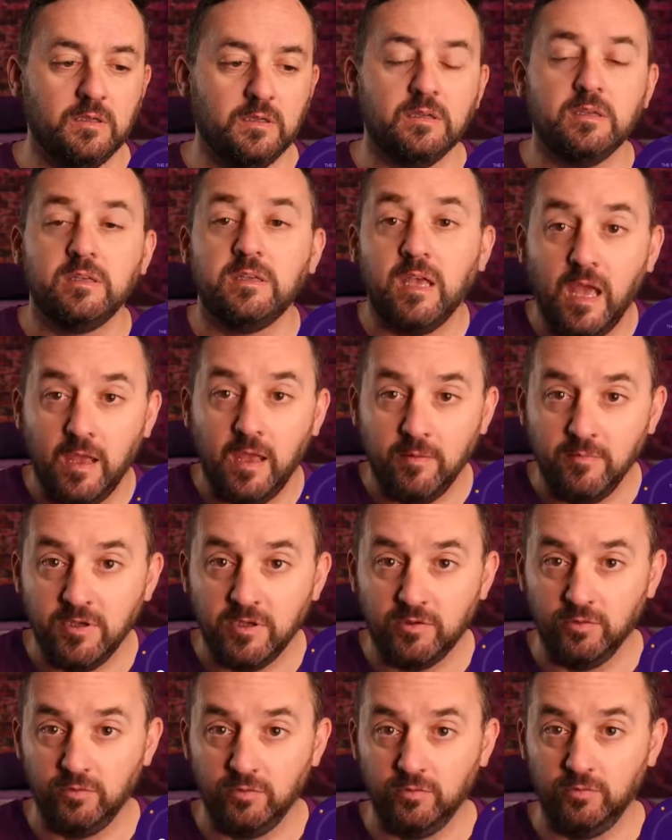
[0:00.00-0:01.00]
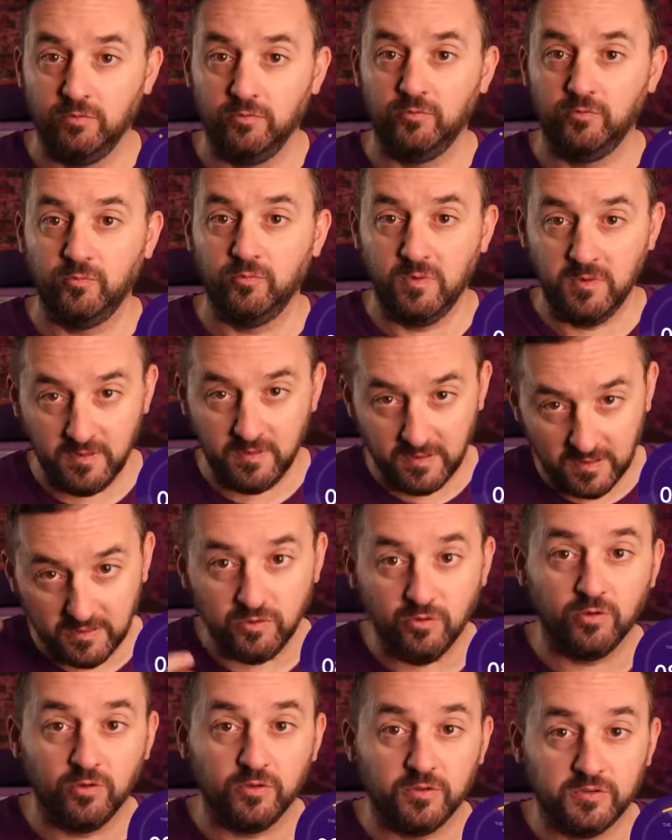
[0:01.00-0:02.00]
chemicals within
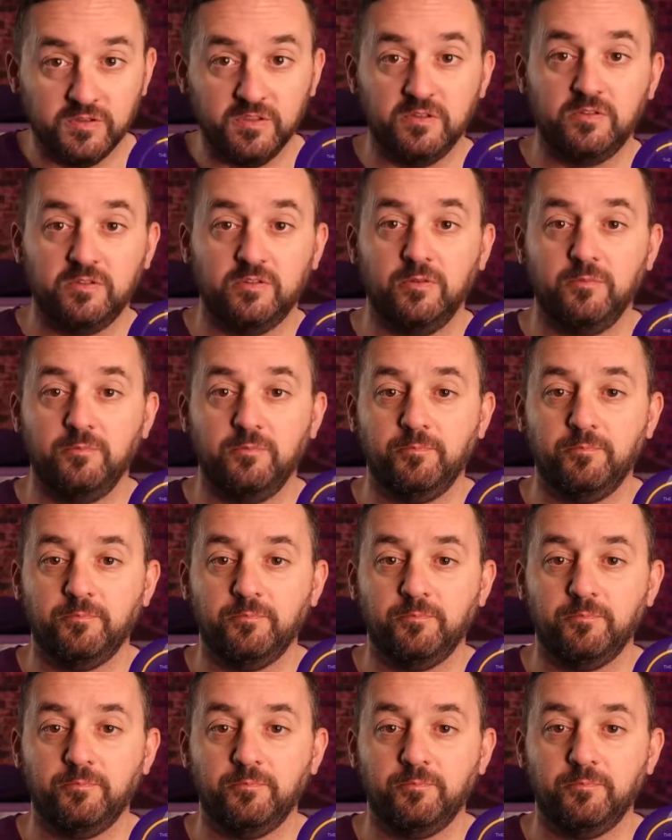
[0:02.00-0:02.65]
your system